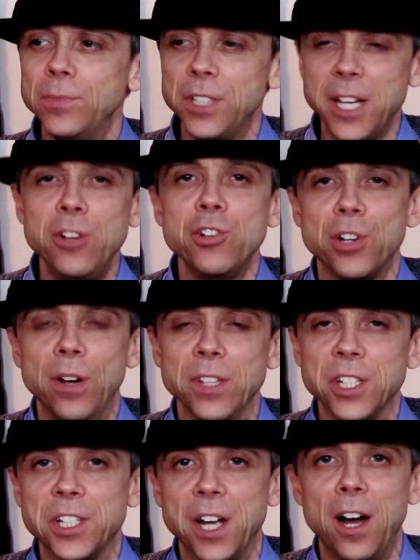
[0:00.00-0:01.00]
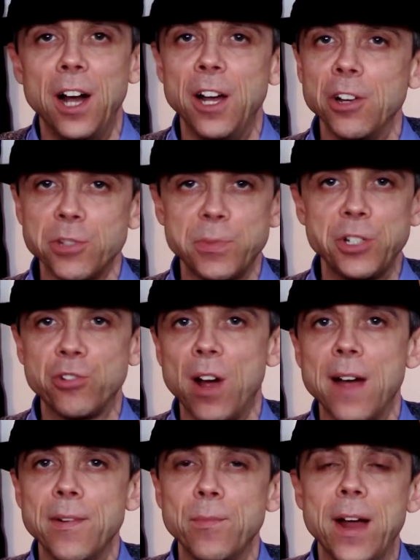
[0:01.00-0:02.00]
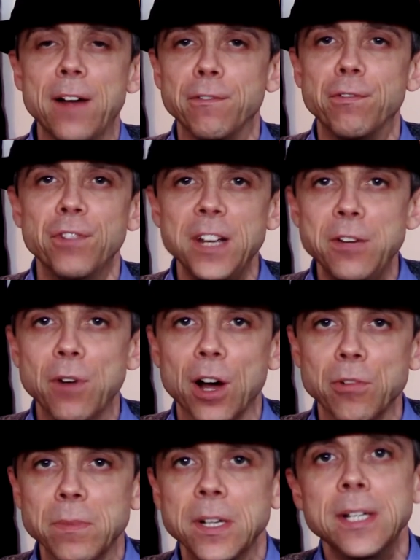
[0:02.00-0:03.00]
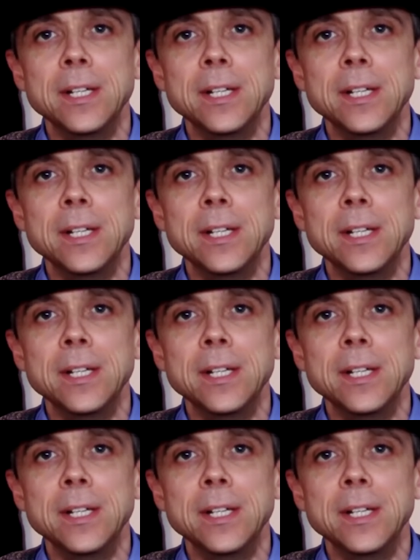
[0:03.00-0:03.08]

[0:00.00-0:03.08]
intro at the start, and I'll just be driving around free roam.